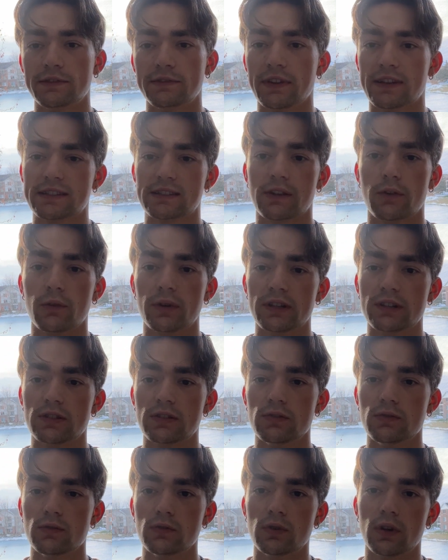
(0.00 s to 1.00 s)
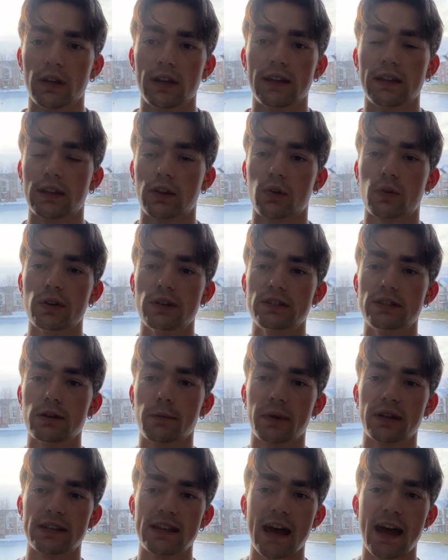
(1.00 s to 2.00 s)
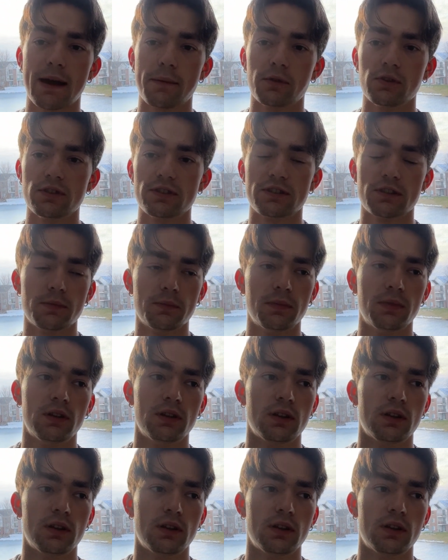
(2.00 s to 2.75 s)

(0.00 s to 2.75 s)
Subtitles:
that's going to increase your metabolism.